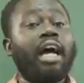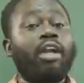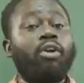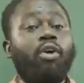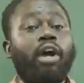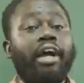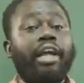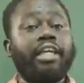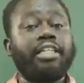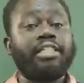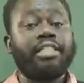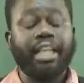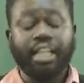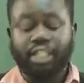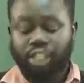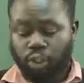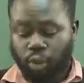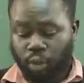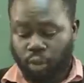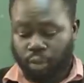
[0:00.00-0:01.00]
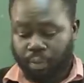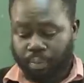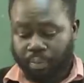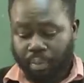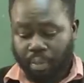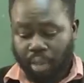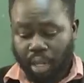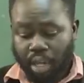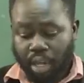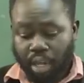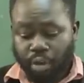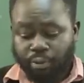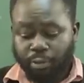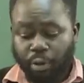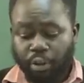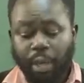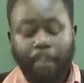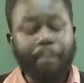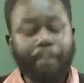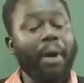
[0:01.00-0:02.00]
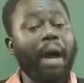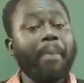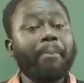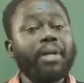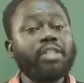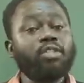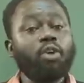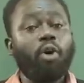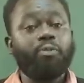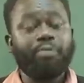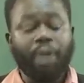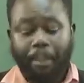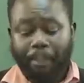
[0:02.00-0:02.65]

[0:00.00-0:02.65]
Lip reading: an organization for the purpose of